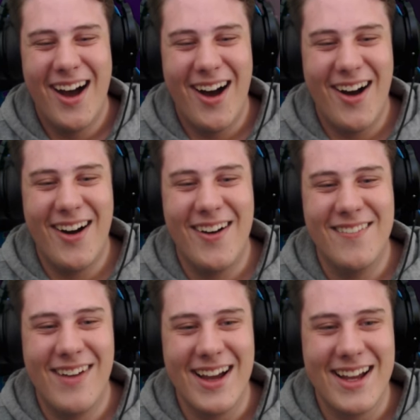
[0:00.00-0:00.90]

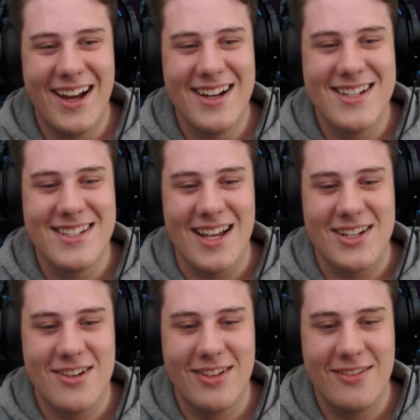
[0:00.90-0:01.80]
Oh my gosh, that's
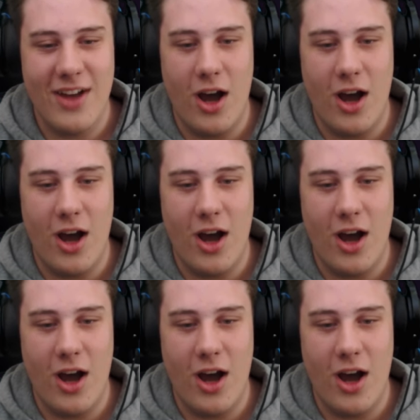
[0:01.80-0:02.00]
actually really fun.